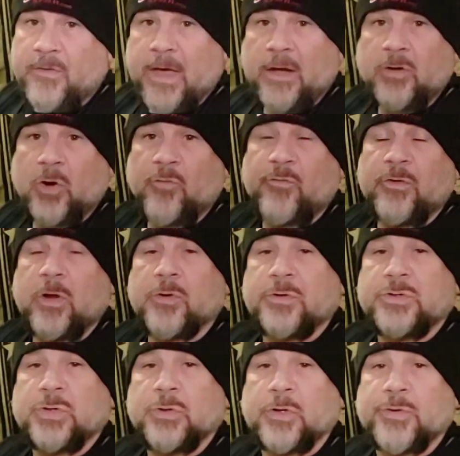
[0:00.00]
That'll go for another
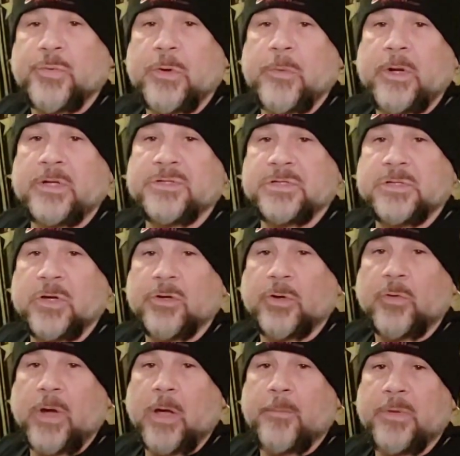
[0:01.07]
2 to 3 minutes until the
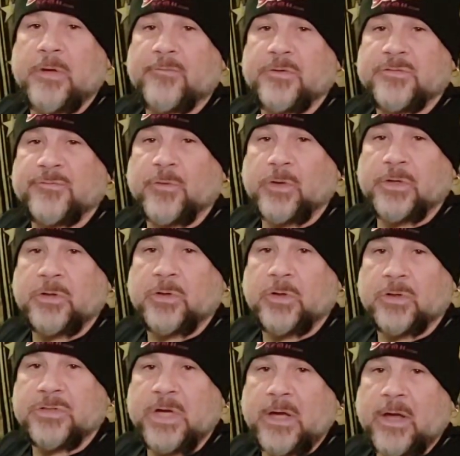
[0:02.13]
ground beef is fully
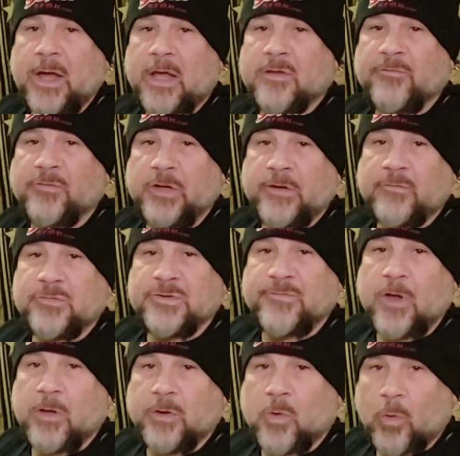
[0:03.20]
cooked and the flavors
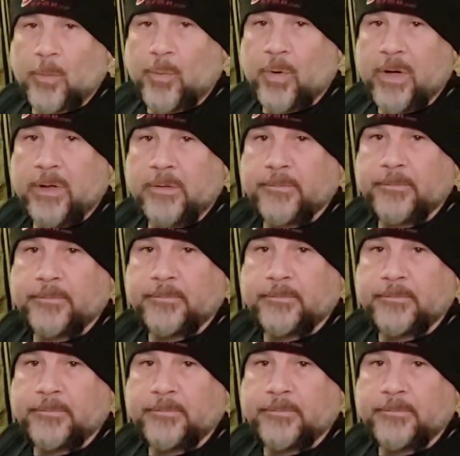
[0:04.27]
have all incorporated.